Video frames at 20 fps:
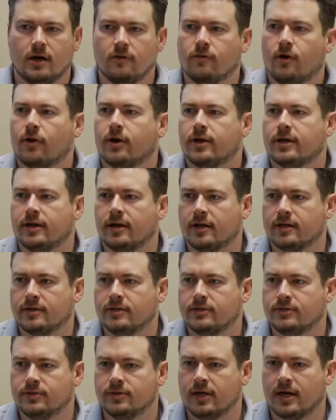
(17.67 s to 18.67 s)
I've already
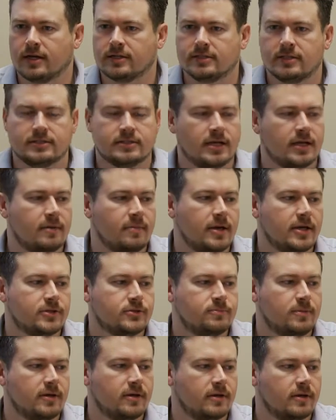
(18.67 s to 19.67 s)
connected to an Access
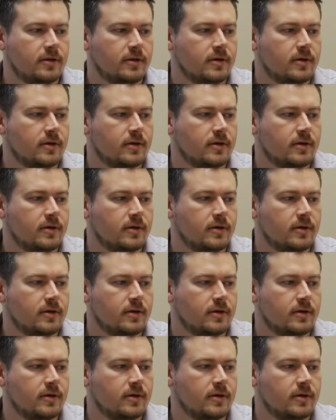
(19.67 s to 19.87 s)
database, but